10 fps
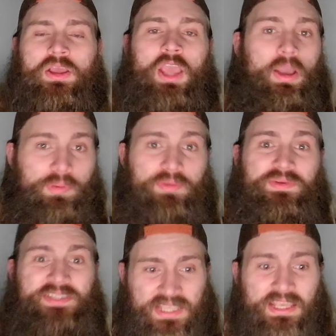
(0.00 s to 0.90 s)
And we've
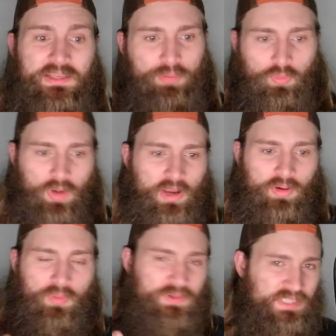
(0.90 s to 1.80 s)
seen
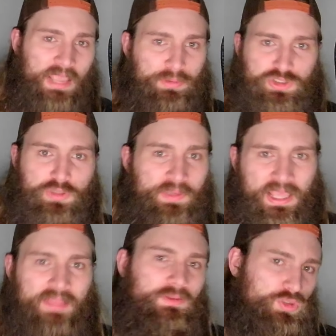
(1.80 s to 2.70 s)
Pereira was able to be
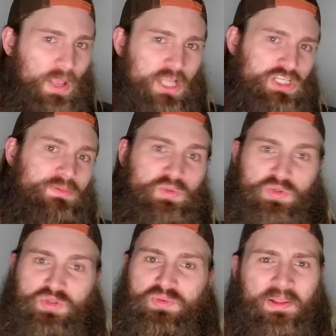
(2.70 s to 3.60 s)
hit in those matchups,
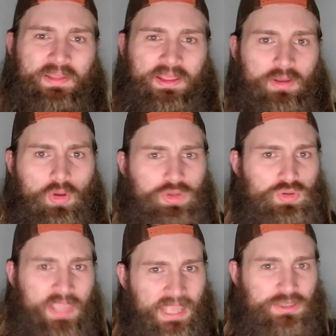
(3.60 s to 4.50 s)
which was about like, oh, you
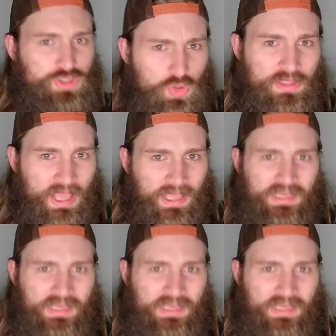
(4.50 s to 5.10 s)
can't do that.